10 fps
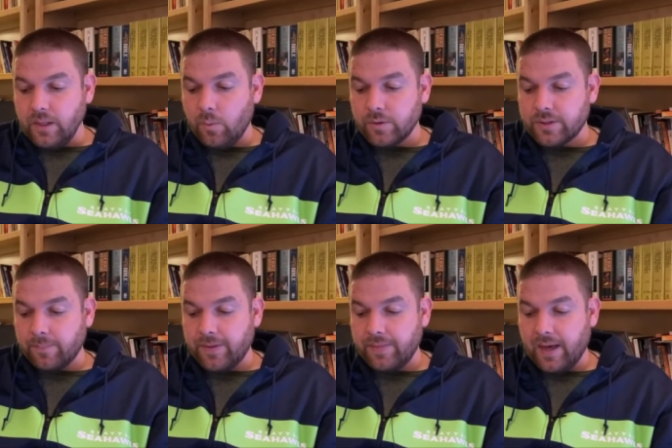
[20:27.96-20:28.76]
it was
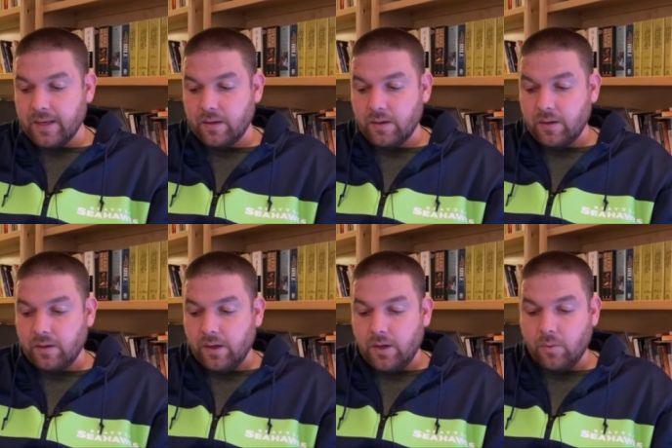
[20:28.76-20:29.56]
something that
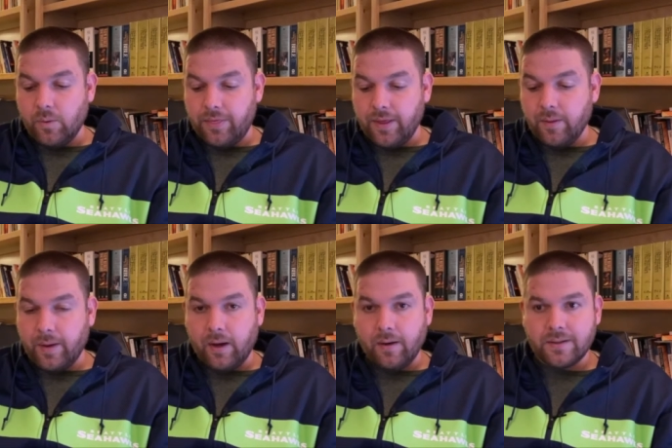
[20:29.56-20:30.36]
you know we think
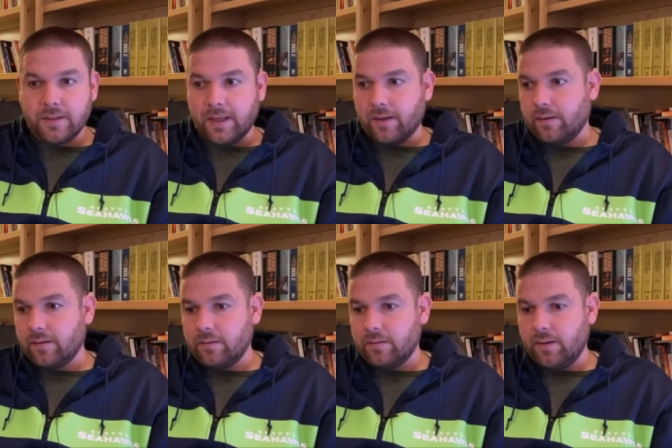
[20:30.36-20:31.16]
about as like
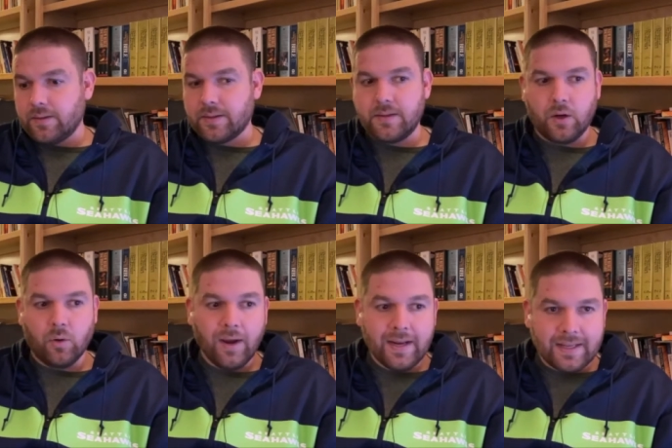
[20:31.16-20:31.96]
it's
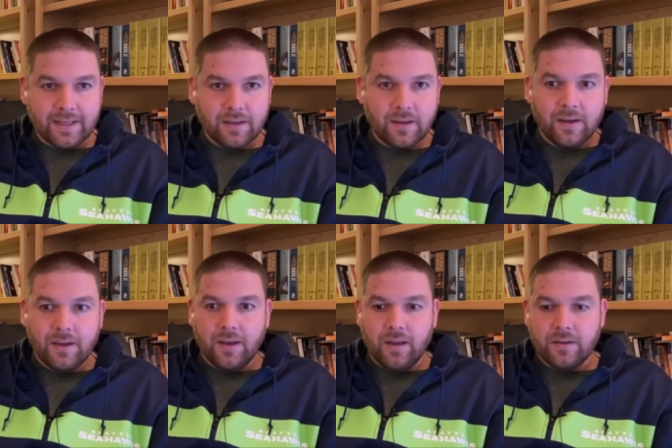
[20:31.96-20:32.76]
degrading
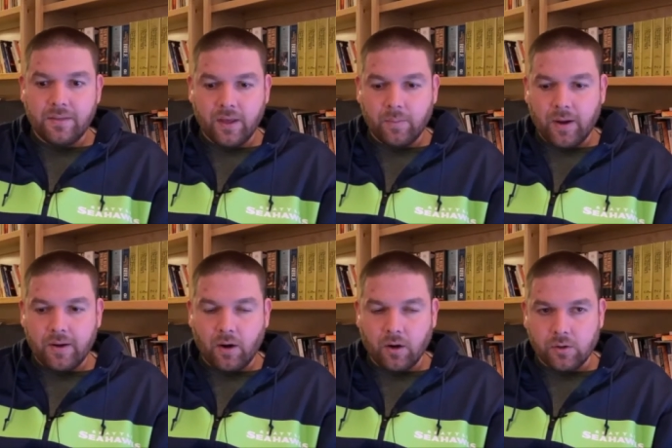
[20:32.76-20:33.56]
to think about
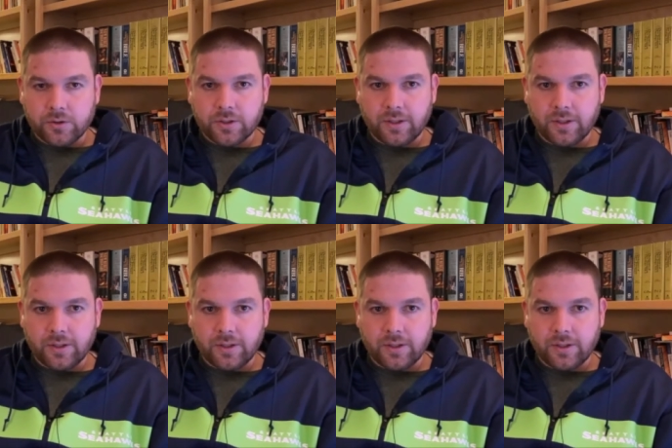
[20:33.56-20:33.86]
in our culture.